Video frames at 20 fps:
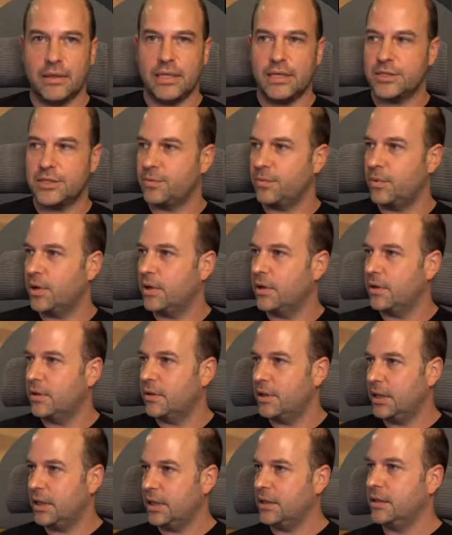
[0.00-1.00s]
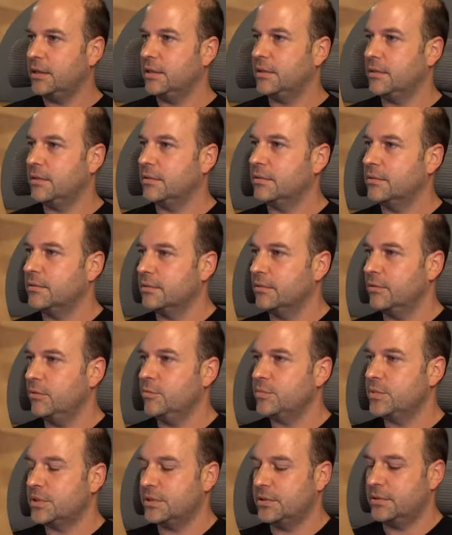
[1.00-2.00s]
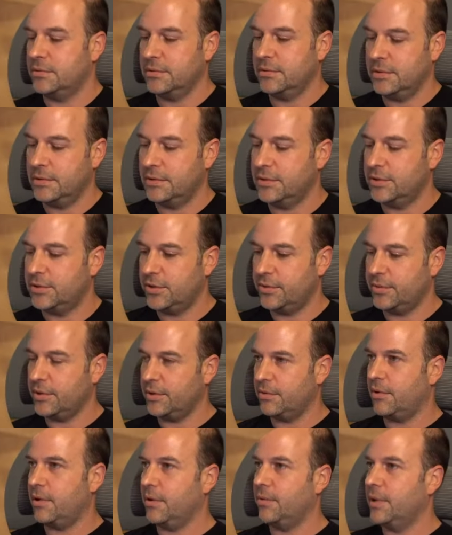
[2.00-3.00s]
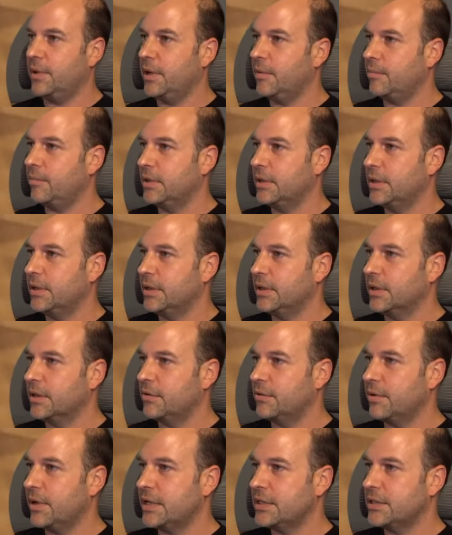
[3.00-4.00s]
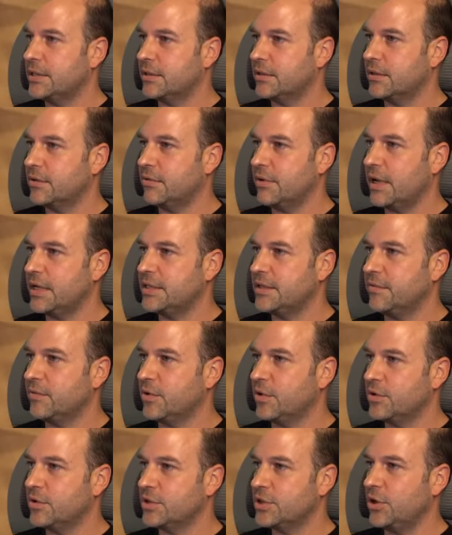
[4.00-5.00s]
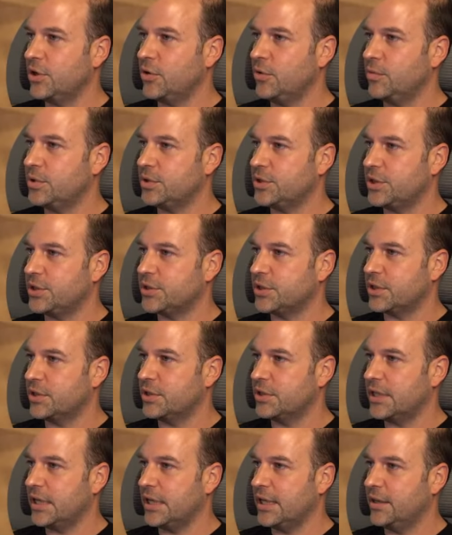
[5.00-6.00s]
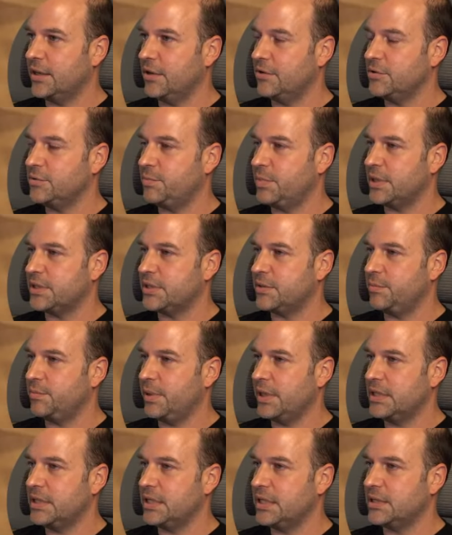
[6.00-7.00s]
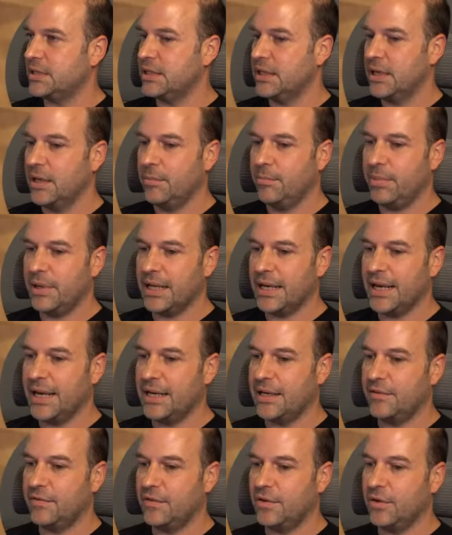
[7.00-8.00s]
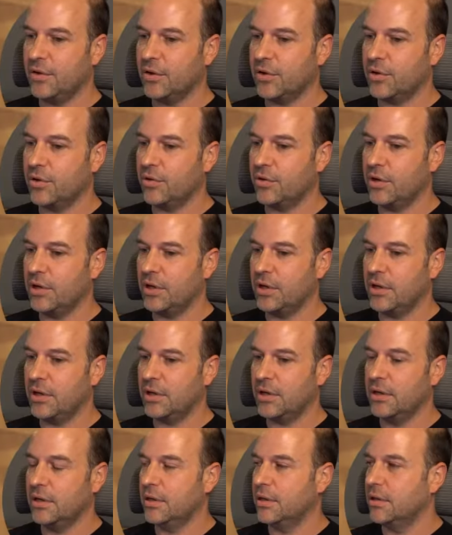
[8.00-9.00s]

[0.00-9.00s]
this one at the, oops, let's do it the right way up, Creative Console, which just contained those bits and pieces. But again, if you look on the